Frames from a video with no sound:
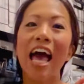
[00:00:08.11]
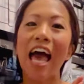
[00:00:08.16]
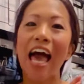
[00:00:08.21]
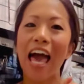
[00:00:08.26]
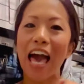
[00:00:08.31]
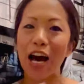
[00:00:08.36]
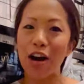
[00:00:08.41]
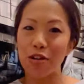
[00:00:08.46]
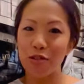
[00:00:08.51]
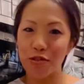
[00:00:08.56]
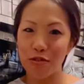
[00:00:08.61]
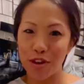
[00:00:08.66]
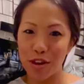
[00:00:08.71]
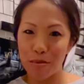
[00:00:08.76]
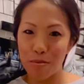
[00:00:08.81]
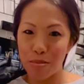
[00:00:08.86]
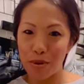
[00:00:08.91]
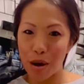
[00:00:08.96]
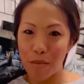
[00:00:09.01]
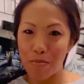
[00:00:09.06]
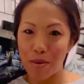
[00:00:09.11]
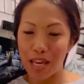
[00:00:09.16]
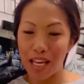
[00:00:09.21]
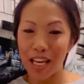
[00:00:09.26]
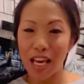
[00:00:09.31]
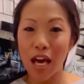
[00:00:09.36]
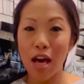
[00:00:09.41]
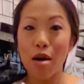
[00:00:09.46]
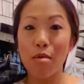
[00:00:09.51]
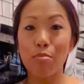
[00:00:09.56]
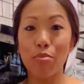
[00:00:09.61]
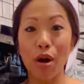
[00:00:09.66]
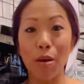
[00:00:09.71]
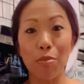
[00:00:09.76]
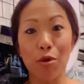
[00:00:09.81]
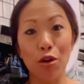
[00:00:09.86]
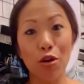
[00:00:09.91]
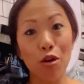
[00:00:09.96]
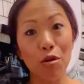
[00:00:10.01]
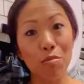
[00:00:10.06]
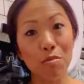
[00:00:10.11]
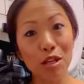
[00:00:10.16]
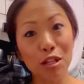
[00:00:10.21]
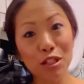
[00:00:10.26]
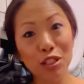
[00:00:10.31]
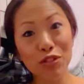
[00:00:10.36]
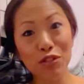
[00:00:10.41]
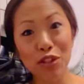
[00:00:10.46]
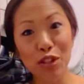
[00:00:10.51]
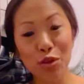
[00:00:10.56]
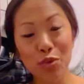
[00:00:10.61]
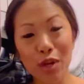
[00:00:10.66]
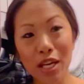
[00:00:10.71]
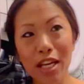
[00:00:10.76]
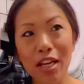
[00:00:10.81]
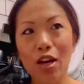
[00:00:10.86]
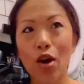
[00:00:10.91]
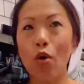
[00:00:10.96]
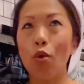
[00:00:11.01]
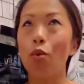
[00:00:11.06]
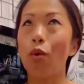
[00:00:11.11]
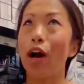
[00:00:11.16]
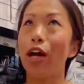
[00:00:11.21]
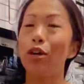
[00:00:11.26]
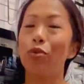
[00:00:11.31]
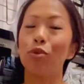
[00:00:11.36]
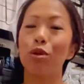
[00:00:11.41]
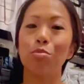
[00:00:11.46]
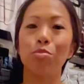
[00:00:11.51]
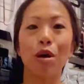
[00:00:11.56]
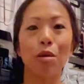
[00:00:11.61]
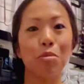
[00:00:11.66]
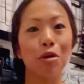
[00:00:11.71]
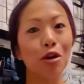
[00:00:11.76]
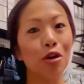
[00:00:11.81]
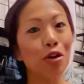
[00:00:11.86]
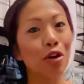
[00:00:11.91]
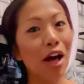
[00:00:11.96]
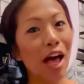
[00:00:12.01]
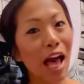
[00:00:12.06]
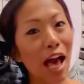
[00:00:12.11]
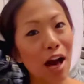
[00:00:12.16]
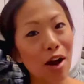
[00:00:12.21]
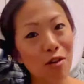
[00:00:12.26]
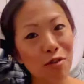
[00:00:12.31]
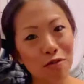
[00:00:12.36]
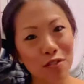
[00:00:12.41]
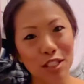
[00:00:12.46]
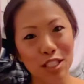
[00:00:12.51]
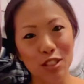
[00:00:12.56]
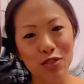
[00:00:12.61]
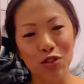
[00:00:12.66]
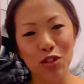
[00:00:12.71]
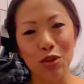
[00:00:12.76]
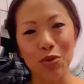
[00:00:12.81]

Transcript: outfit prepping. Prep your whole meals for the week. Why don't we prep our whole outfits for the